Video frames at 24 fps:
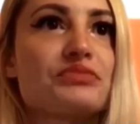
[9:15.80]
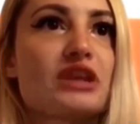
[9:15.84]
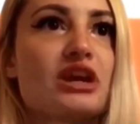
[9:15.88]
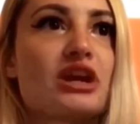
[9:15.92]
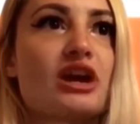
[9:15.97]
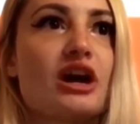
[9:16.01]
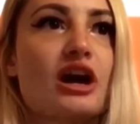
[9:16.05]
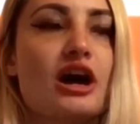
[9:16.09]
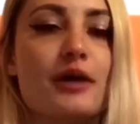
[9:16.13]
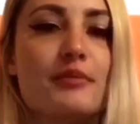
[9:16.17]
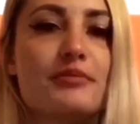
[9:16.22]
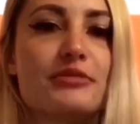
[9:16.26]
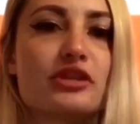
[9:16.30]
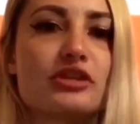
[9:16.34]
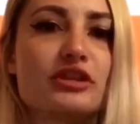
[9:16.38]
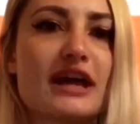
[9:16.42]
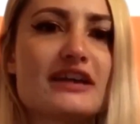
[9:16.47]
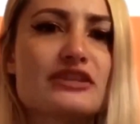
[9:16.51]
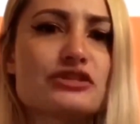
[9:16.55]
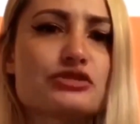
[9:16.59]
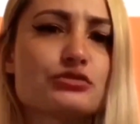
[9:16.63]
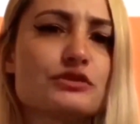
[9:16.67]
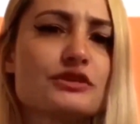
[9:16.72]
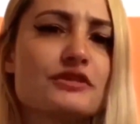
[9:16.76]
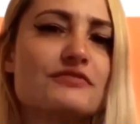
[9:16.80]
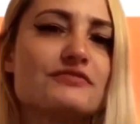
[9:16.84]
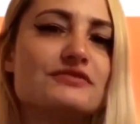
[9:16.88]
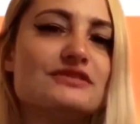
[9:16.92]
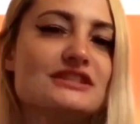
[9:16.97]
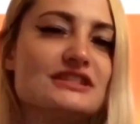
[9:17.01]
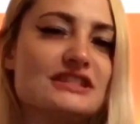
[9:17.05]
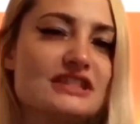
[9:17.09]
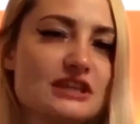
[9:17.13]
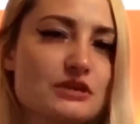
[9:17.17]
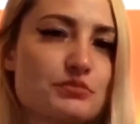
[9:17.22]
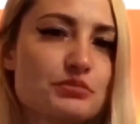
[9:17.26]
The last sort of
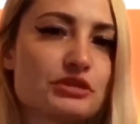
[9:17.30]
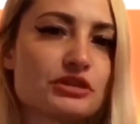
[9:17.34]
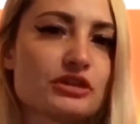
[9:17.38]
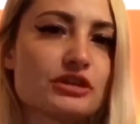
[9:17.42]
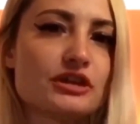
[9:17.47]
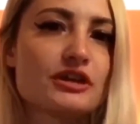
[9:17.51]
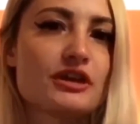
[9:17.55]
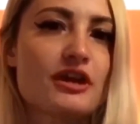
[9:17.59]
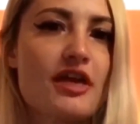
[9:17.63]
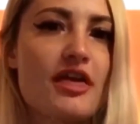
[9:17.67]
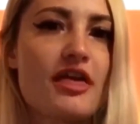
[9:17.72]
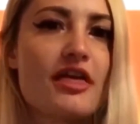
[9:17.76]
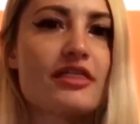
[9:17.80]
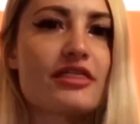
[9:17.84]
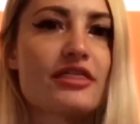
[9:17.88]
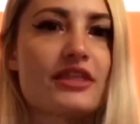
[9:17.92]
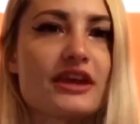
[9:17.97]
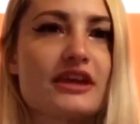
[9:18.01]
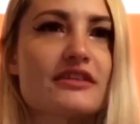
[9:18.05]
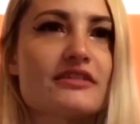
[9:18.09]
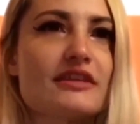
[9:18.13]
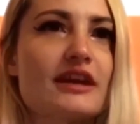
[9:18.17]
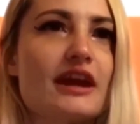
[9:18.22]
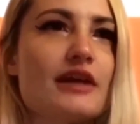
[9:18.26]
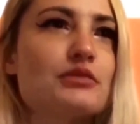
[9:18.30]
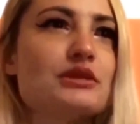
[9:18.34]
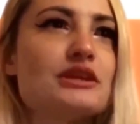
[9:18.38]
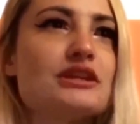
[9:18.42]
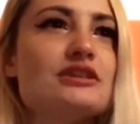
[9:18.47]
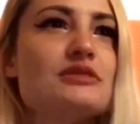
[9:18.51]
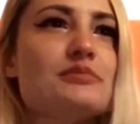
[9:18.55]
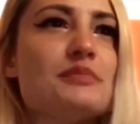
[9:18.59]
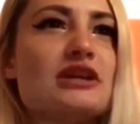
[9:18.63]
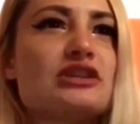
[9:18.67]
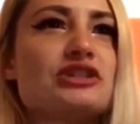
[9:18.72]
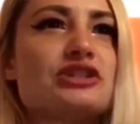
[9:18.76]
deeper thing that I wanted
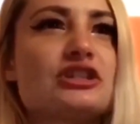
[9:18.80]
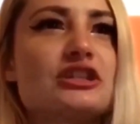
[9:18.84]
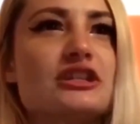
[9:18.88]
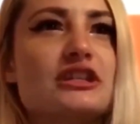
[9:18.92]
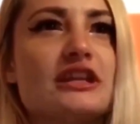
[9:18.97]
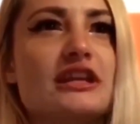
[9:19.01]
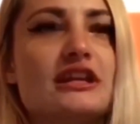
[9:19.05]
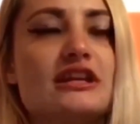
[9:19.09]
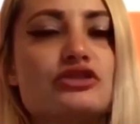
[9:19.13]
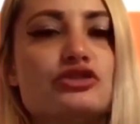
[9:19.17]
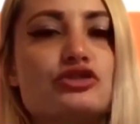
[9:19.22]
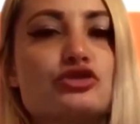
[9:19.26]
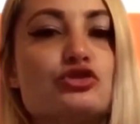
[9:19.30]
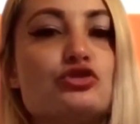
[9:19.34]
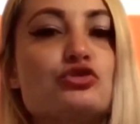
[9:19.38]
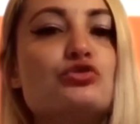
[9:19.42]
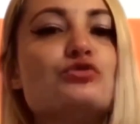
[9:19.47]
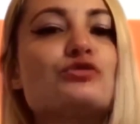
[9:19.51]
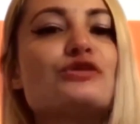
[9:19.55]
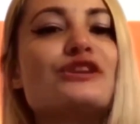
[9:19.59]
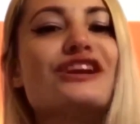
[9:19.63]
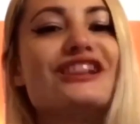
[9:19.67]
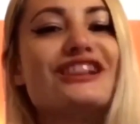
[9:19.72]
to mention is to